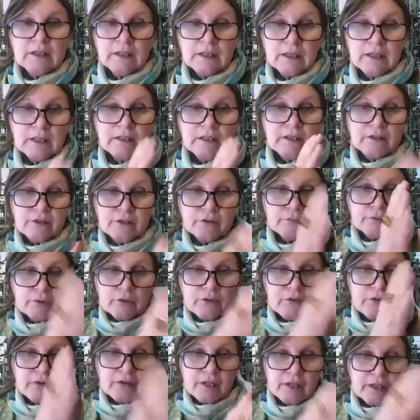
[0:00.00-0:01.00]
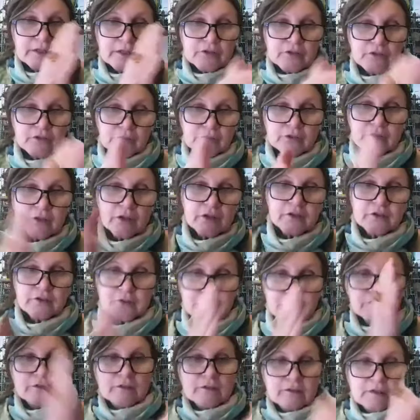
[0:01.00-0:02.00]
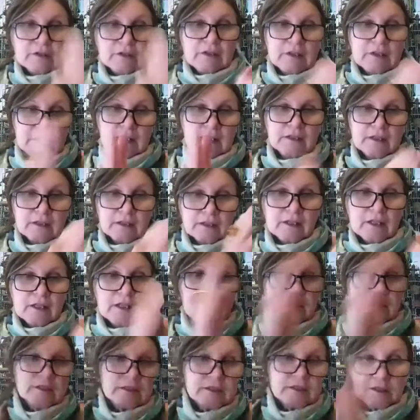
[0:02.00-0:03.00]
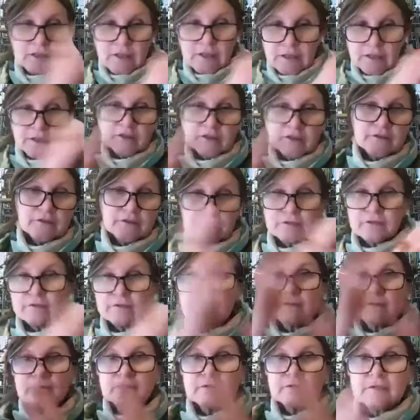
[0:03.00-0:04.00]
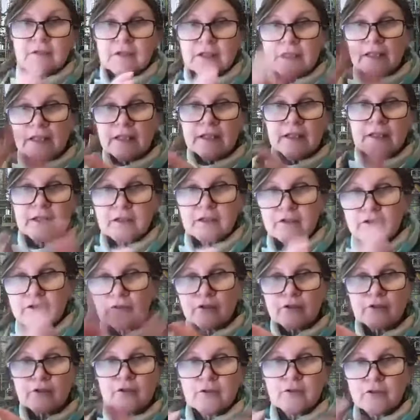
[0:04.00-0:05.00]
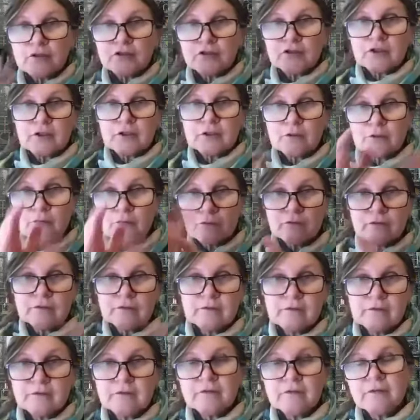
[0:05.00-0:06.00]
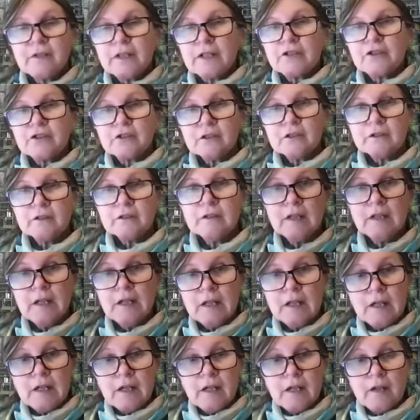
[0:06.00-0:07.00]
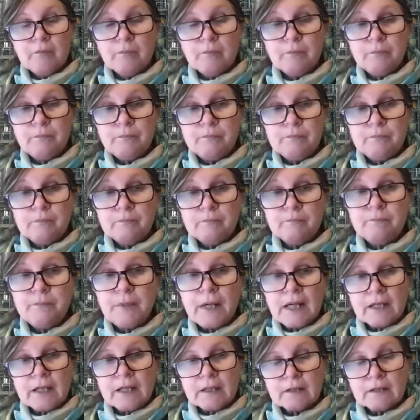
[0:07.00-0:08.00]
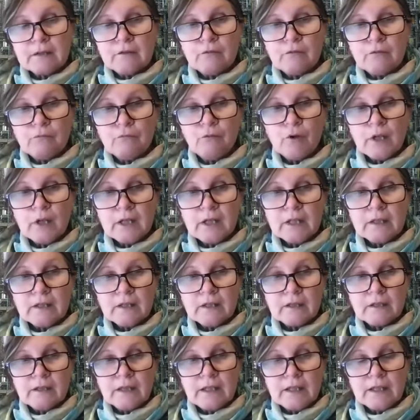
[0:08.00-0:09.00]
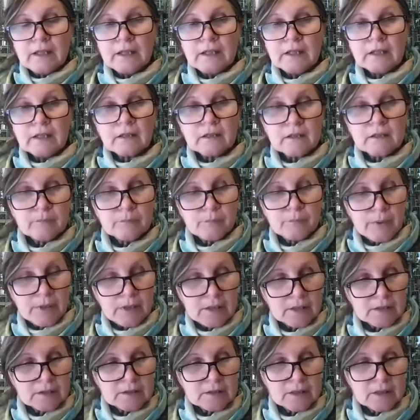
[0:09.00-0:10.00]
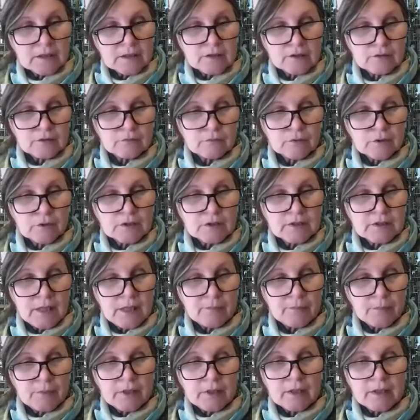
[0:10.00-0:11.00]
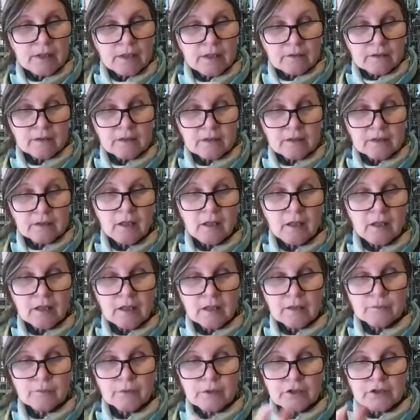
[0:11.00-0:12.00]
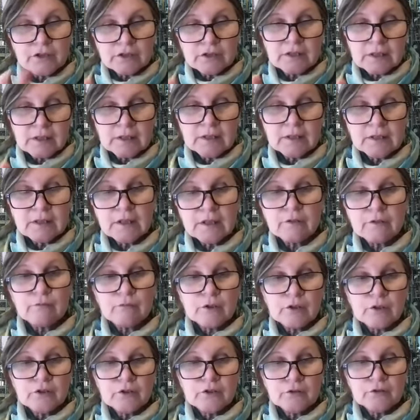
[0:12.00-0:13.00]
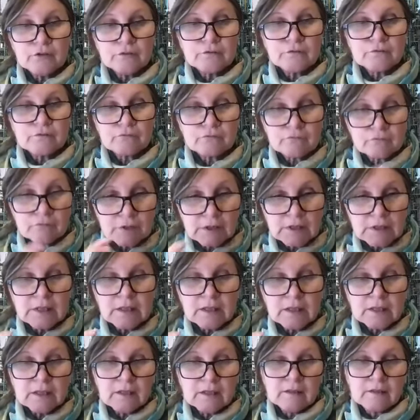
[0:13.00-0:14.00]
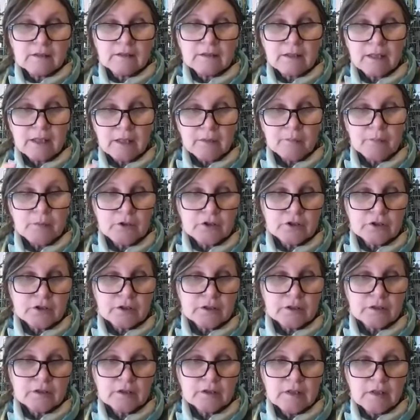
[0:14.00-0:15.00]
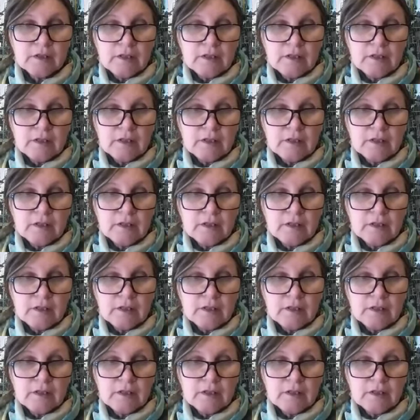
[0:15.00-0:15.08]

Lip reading: and you want things to go in a nice kind of linear chronological fashion. But what, and he compares that to what's happening at the time, which is, I think, what you've really captured,